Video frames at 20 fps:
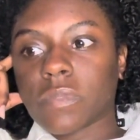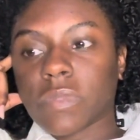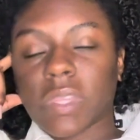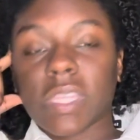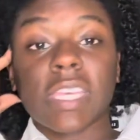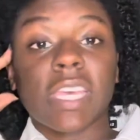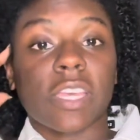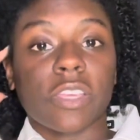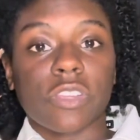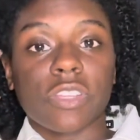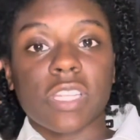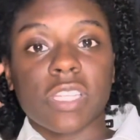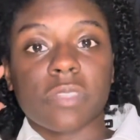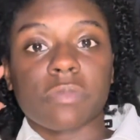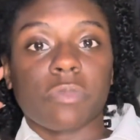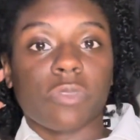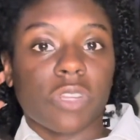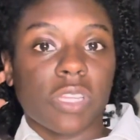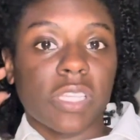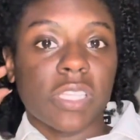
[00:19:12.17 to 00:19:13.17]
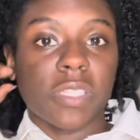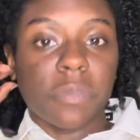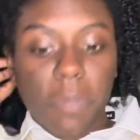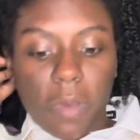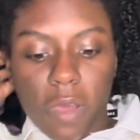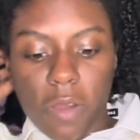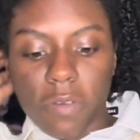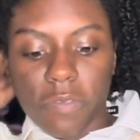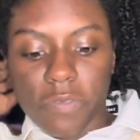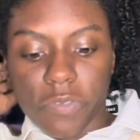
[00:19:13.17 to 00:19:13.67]
Yeah, your testimony is
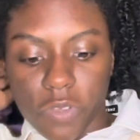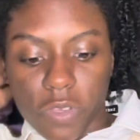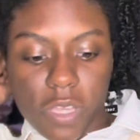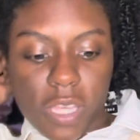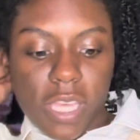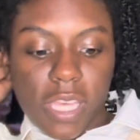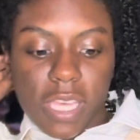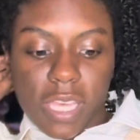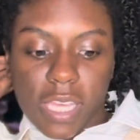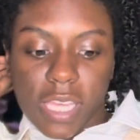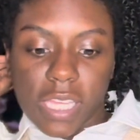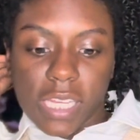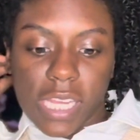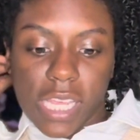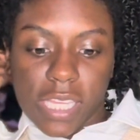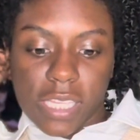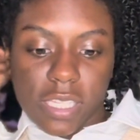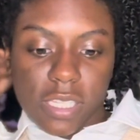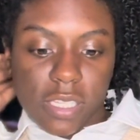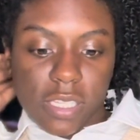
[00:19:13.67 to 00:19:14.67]
powerful. And I